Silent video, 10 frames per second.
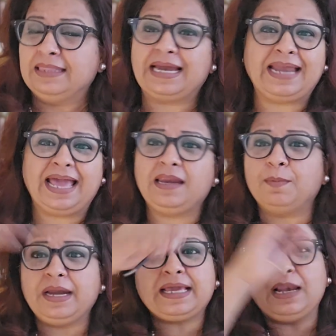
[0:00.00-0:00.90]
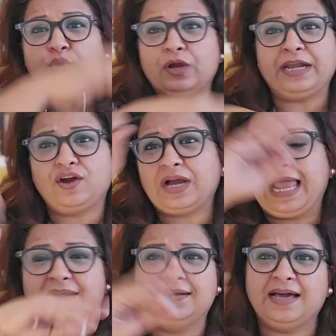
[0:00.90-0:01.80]
That anybody can look at your
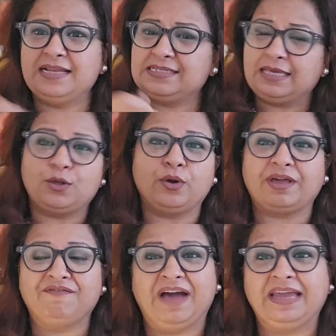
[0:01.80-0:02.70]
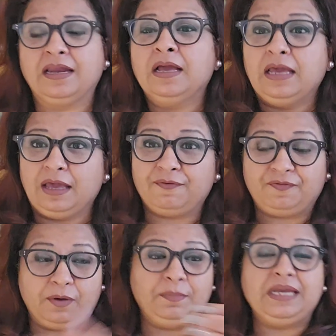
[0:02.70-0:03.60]
calendar and say that, okay, fine.
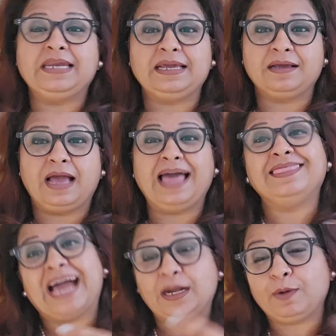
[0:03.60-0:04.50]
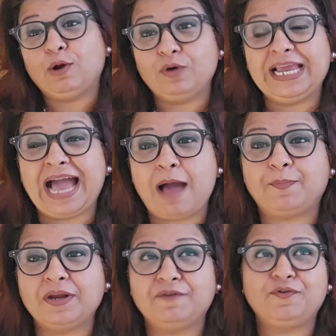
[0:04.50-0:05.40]
If a meeting, and that will only
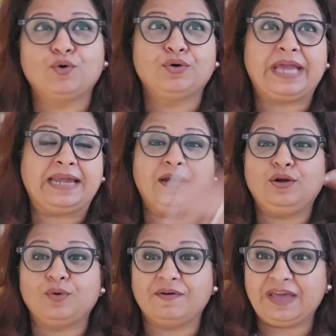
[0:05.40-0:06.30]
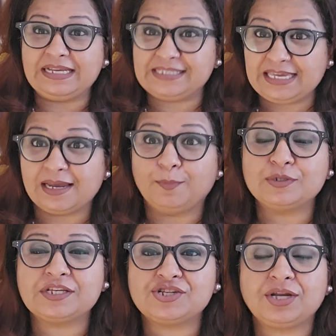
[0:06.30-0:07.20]
happen if you get into a very senior
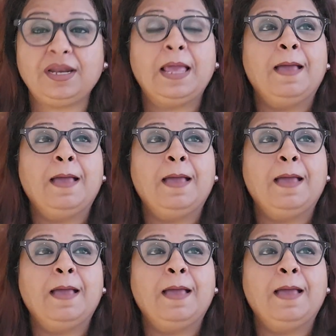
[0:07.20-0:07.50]
position.